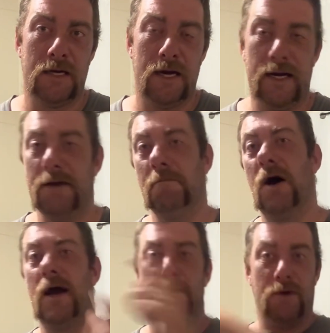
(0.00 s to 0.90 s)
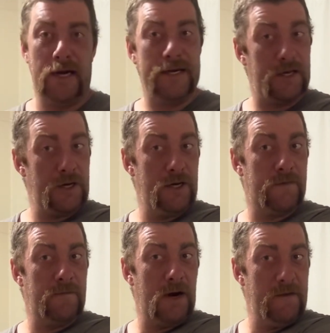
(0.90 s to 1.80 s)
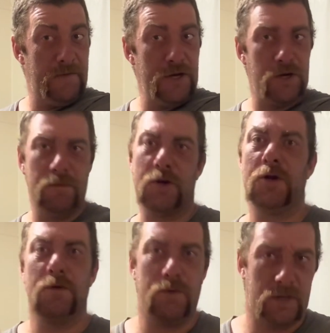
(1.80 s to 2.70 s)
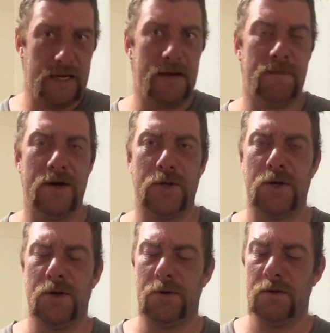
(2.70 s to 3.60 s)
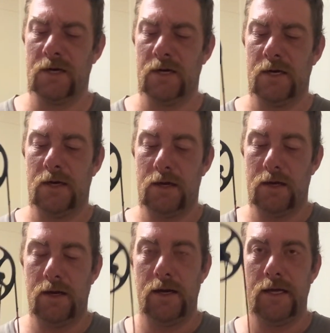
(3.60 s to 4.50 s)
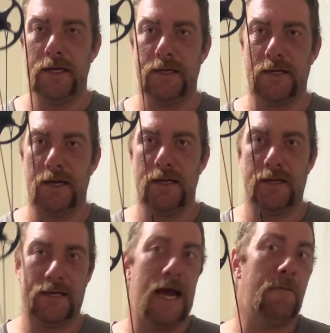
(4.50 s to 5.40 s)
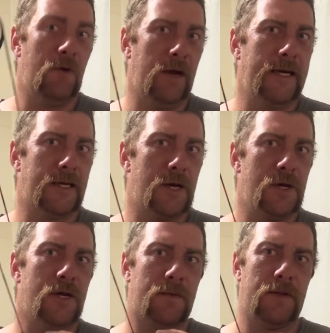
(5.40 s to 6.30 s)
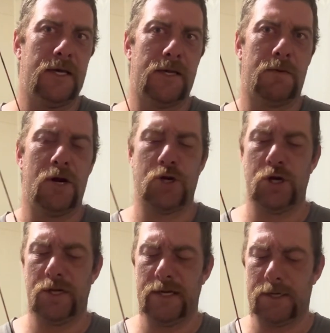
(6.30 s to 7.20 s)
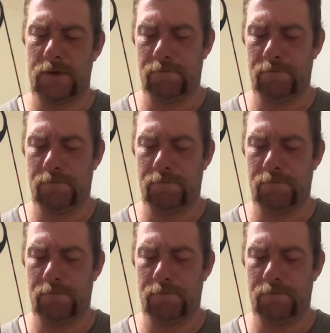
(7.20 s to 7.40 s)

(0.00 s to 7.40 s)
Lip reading: And then my release I used for my Envision, which you'll see very soon, is the same release I use for this when I shoot this.